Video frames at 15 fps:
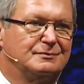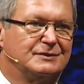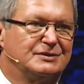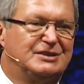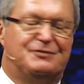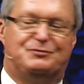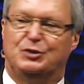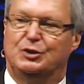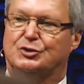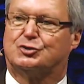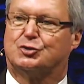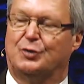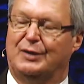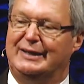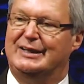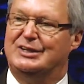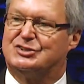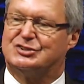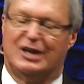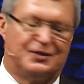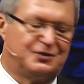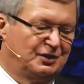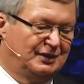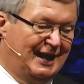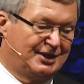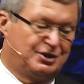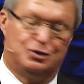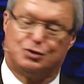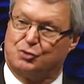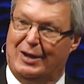See, if you'd treat each other
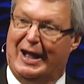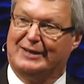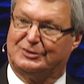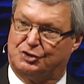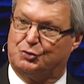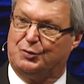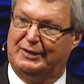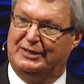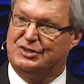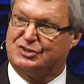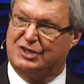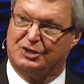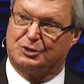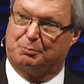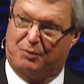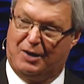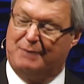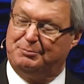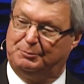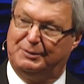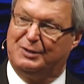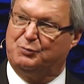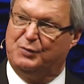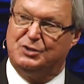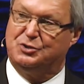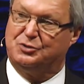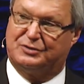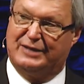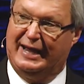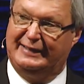like you tried to treat each other probably when you
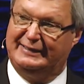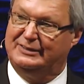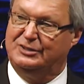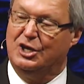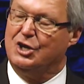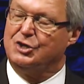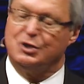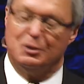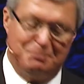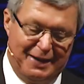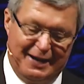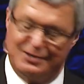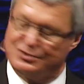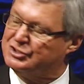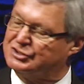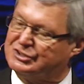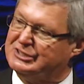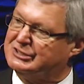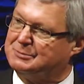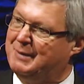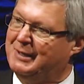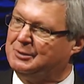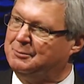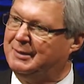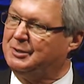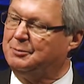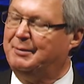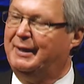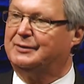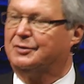dated, your marriage just gets better and better
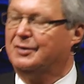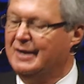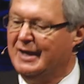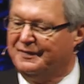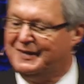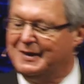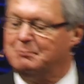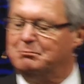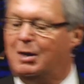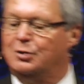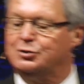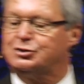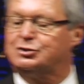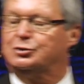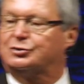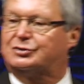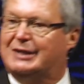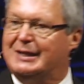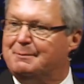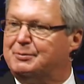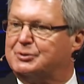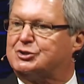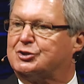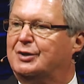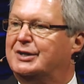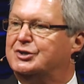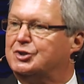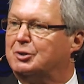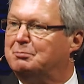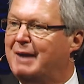and better. The emotional temperature
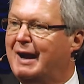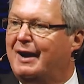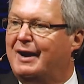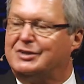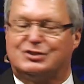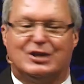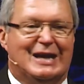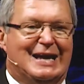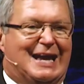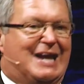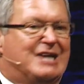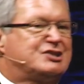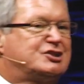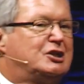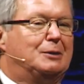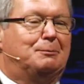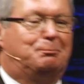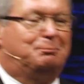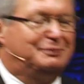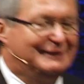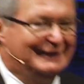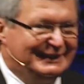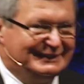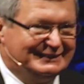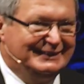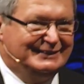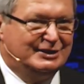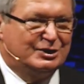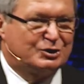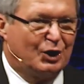in your marriage is completely
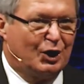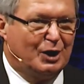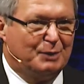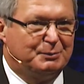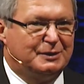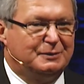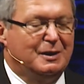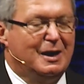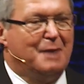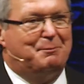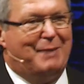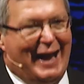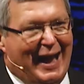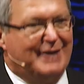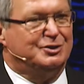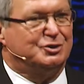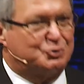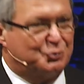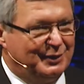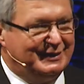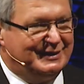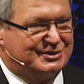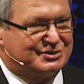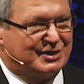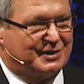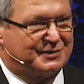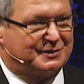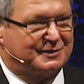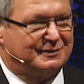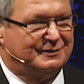determined by how you treat each
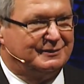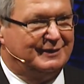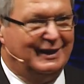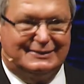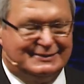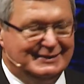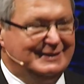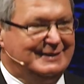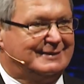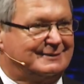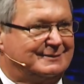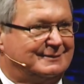other. That's it.